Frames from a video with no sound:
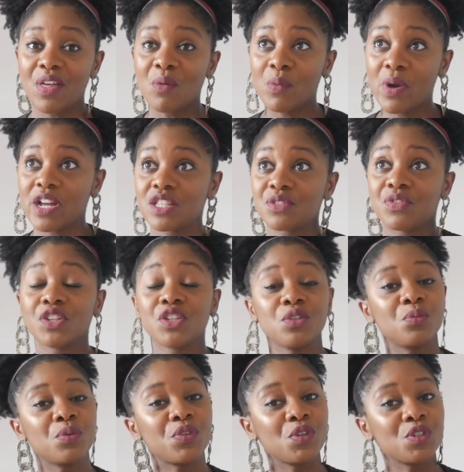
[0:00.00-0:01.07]
that works for
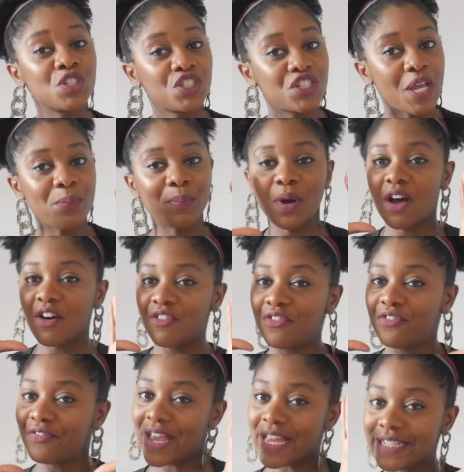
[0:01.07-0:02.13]
you with your shape of
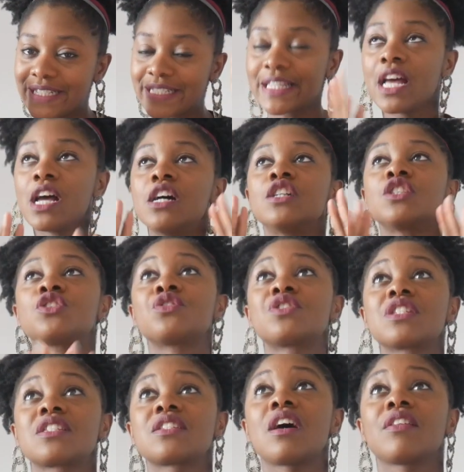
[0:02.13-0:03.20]
face. Choose
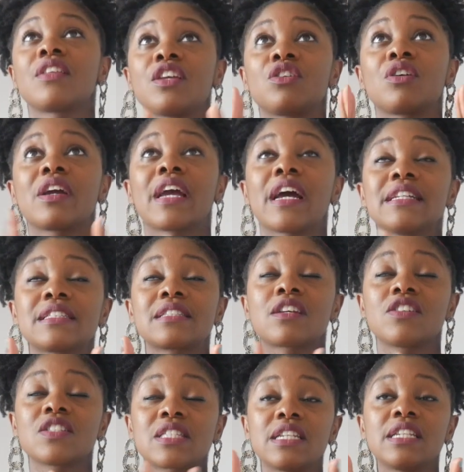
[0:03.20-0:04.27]
a style that you can
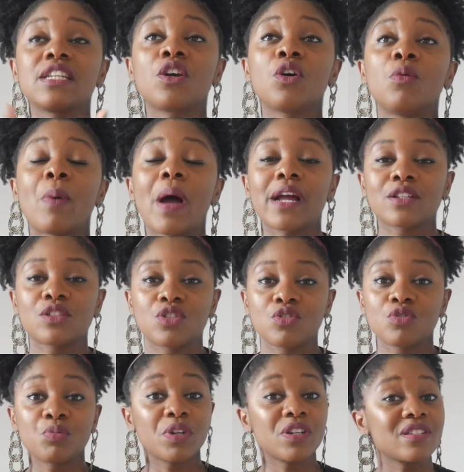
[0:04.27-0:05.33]
constantly go back
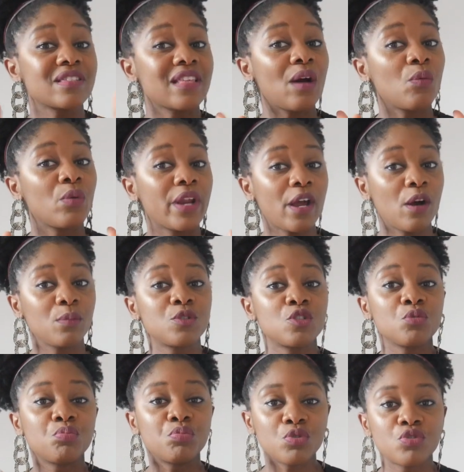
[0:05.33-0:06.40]
to, because that would help
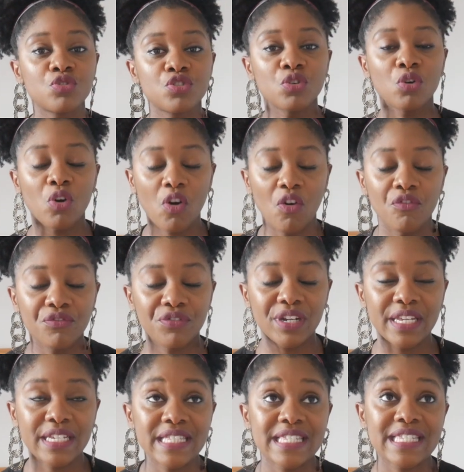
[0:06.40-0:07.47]
to boost your
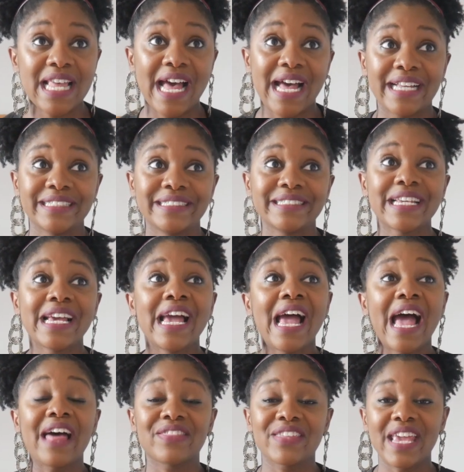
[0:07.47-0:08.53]
confidence. And
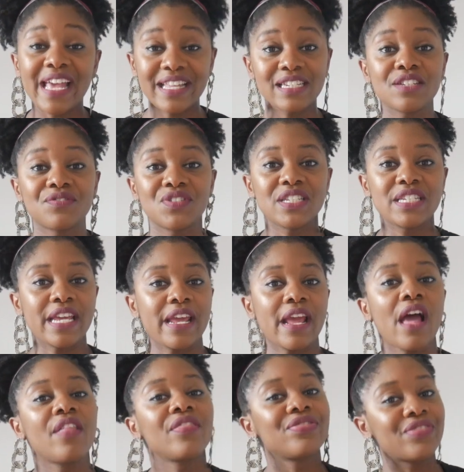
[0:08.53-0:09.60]
at the end of the day,
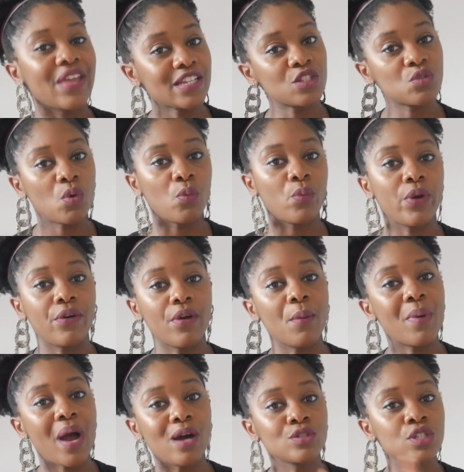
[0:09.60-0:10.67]
that's what we're
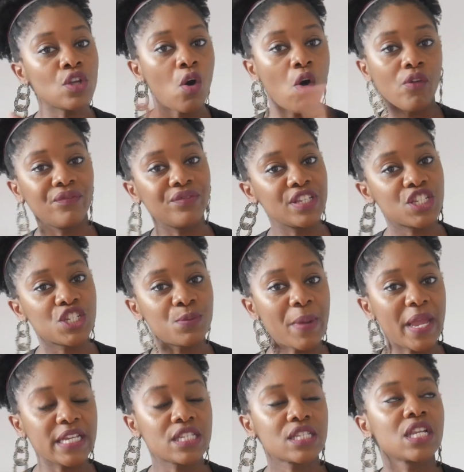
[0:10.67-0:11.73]
about on this
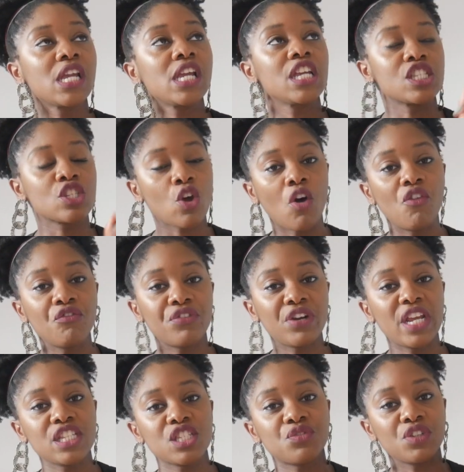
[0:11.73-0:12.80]
space. It's
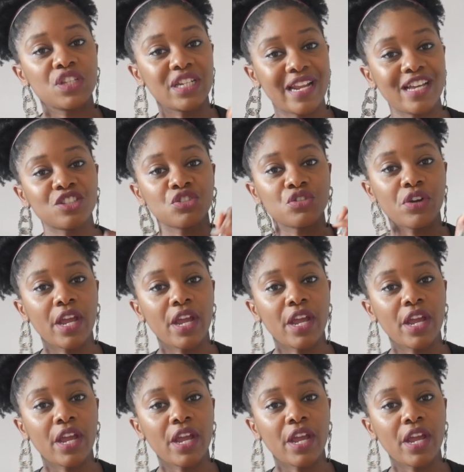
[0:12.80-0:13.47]
confidence for the natural